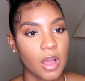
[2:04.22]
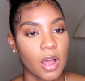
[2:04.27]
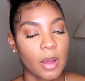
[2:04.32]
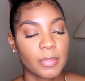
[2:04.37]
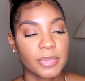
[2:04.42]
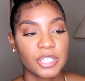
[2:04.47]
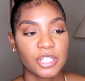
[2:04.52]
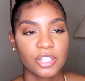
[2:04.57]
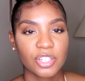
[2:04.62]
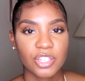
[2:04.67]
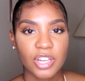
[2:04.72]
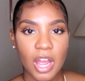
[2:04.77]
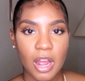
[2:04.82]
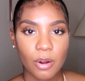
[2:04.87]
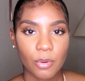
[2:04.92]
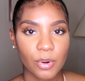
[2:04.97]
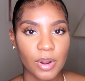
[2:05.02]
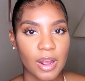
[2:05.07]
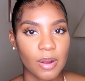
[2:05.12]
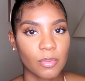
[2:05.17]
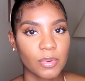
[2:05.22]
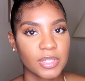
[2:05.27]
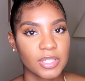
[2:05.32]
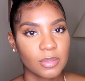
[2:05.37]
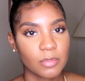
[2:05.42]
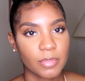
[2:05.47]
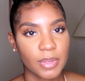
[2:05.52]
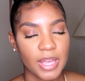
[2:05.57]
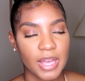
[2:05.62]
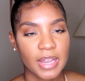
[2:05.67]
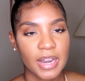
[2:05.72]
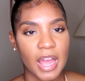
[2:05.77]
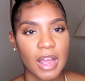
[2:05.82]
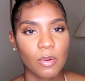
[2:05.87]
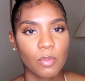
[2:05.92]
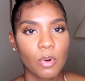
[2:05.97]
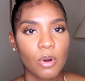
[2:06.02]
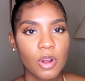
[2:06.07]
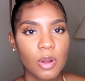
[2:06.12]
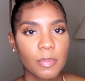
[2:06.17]
I took a shower, I went to bed.
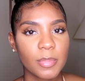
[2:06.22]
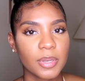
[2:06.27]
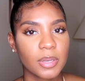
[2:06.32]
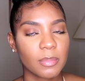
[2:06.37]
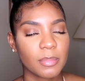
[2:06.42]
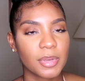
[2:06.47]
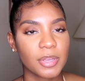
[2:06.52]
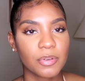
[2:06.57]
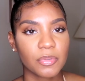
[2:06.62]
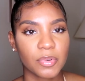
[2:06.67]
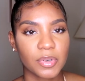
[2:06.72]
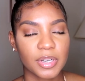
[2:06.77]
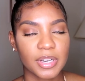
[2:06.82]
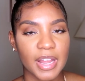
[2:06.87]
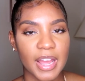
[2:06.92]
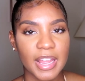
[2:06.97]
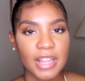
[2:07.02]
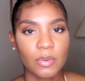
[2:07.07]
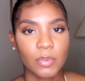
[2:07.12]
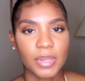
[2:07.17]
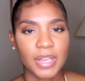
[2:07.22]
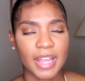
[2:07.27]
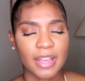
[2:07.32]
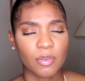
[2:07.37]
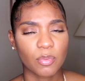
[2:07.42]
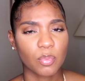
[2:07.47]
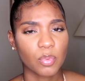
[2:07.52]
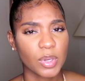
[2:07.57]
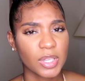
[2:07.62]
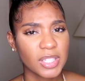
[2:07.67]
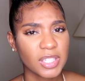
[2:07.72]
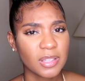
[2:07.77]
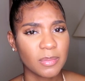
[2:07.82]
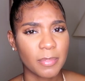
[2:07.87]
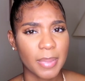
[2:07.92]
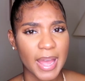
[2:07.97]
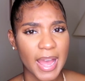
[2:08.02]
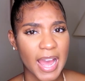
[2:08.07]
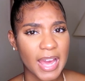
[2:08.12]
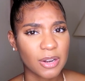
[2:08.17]
I woke up in the middle of the night with like really
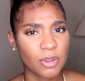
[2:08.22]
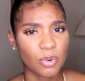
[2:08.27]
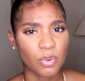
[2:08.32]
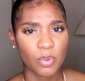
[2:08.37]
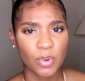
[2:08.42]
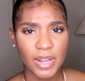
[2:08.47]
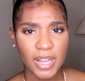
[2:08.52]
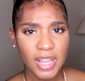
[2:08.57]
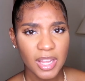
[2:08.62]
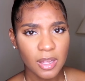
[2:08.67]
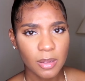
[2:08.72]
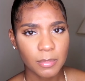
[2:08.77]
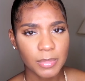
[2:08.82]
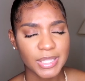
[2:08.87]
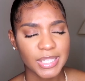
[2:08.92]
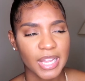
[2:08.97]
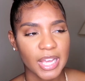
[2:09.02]
bad cramps,